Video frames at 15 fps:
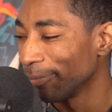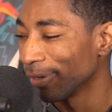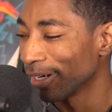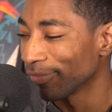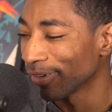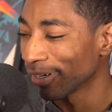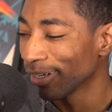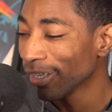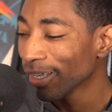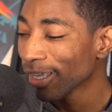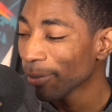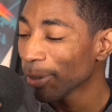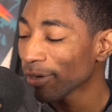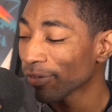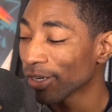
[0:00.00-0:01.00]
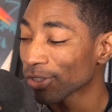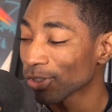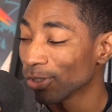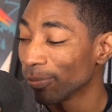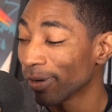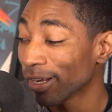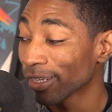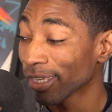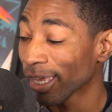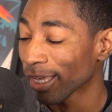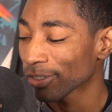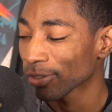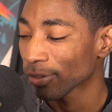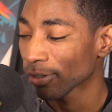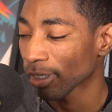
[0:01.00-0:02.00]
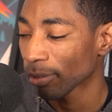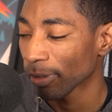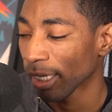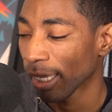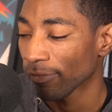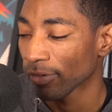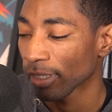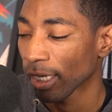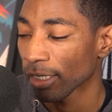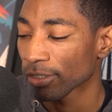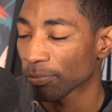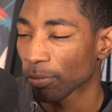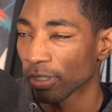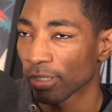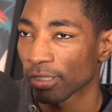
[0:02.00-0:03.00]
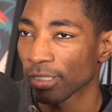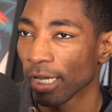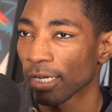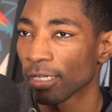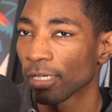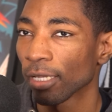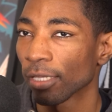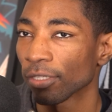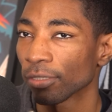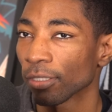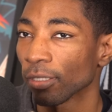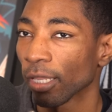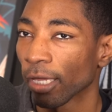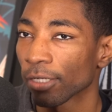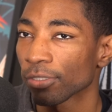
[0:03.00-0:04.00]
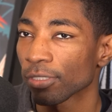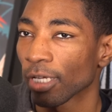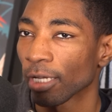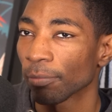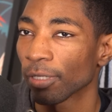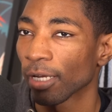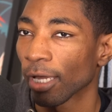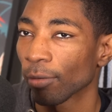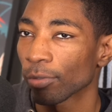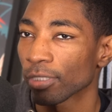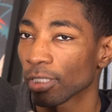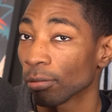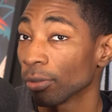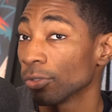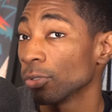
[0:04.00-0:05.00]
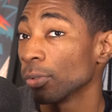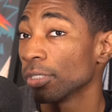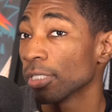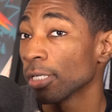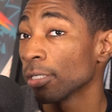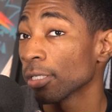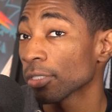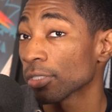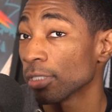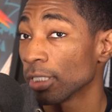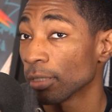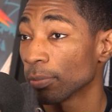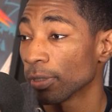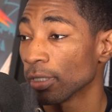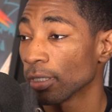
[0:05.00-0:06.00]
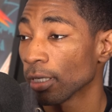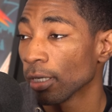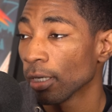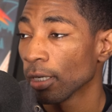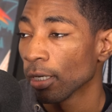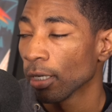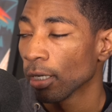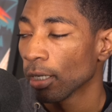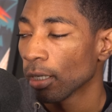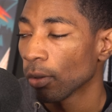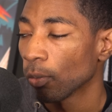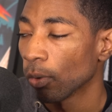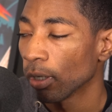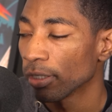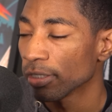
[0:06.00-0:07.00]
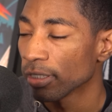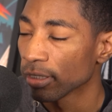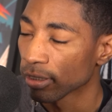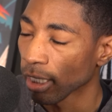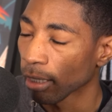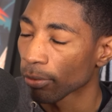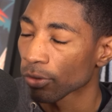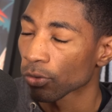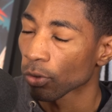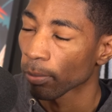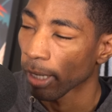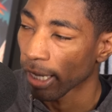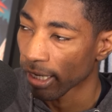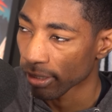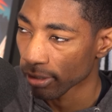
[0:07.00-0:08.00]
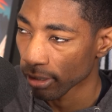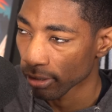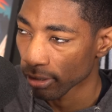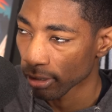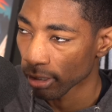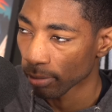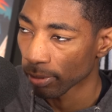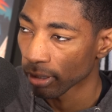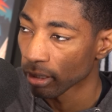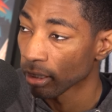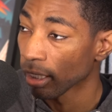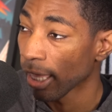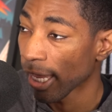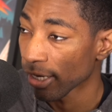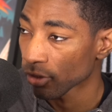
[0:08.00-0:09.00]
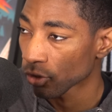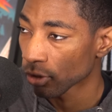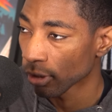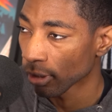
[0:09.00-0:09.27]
a bit of a bit of an issue, but yeah, so they're going to be having that. It's pretty exciting. I think the last time that I was able to attend a sneak peek was the Cyberstorm Access sneak peek last